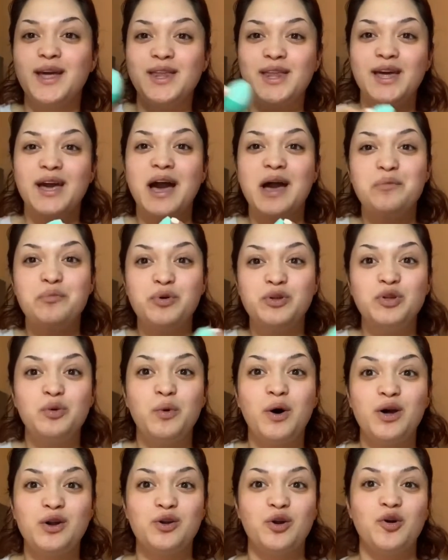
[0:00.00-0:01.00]
Like I put the
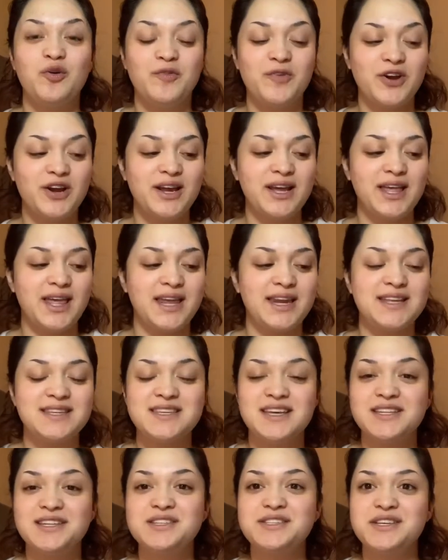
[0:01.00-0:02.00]
water over it and it's
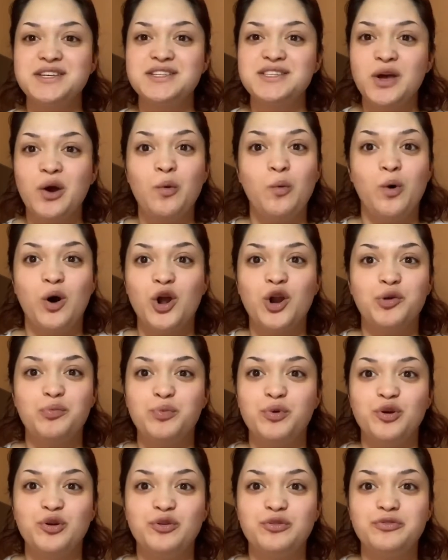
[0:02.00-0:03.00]
like this thing is like
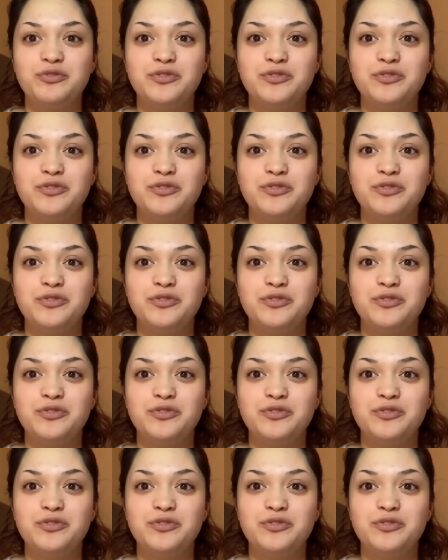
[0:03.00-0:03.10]
waterproof.